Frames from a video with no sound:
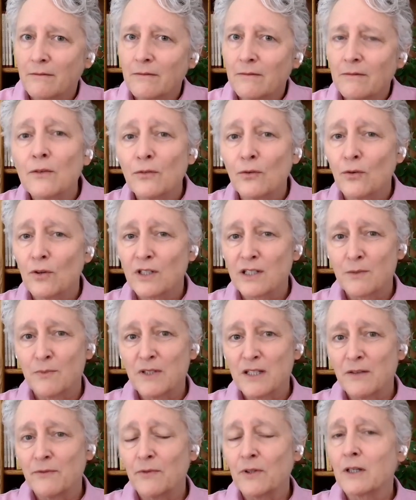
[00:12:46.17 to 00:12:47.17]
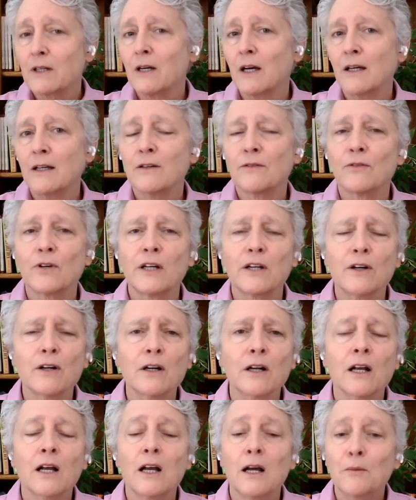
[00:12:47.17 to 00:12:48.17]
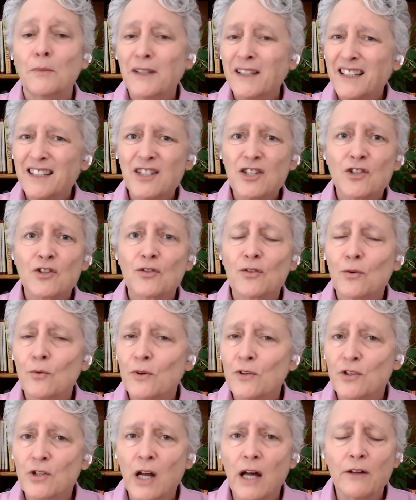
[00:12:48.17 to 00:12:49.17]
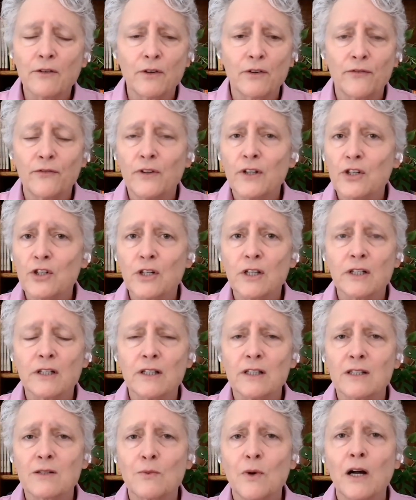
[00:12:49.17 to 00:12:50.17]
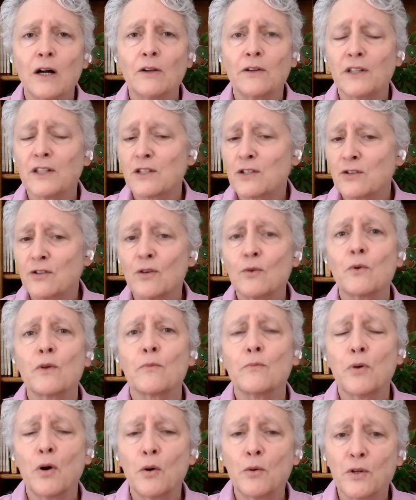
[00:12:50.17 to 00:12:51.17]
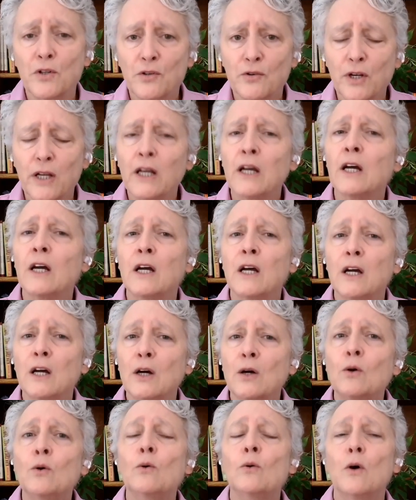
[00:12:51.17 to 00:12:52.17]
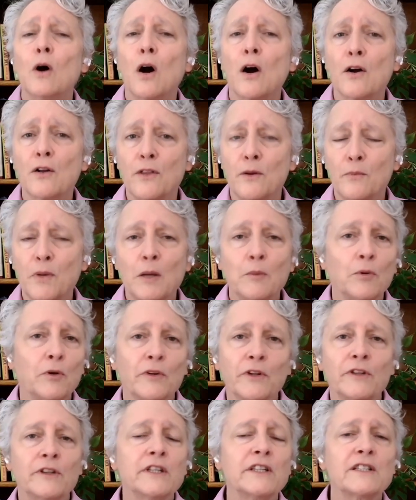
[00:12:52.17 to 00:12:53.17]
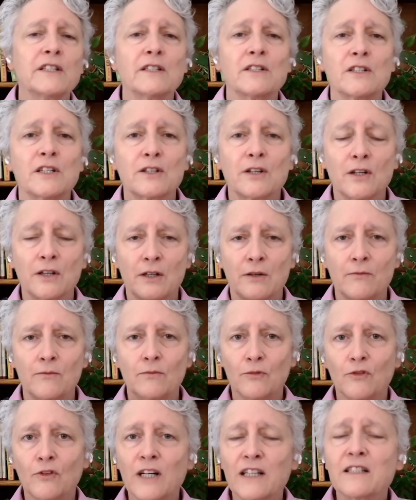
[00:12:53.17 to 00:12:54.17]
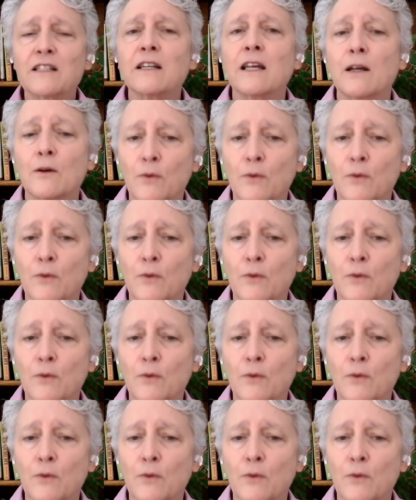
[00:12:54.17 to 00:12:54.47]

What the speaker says: for a specific kind of reader. But that's true with genre fiction as well. That's true with poetry. Who are the people that this is just going to resonate